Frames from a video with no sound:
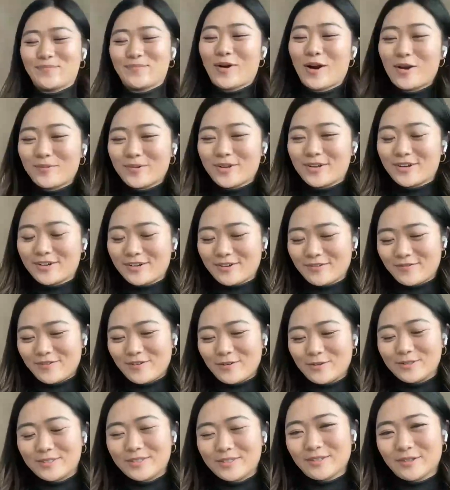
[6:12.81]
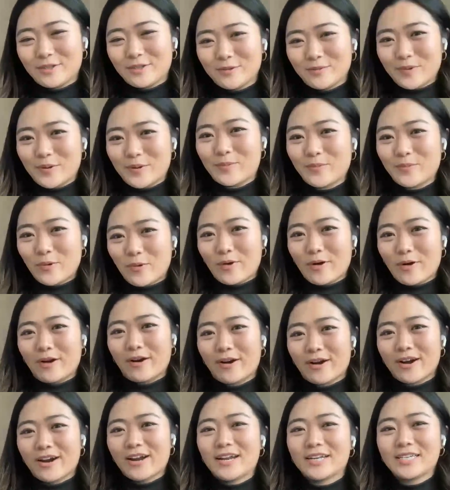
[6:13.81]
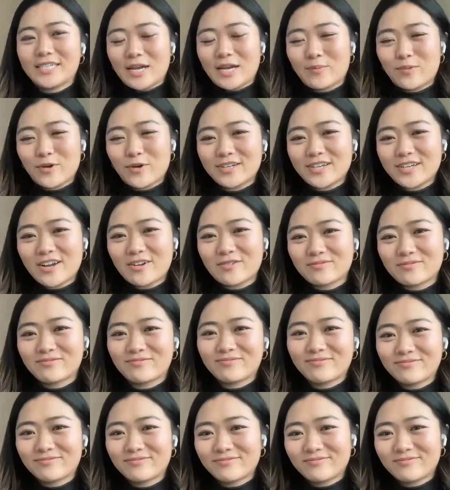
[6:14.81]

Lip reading: probably could have used a little bit more tampering down.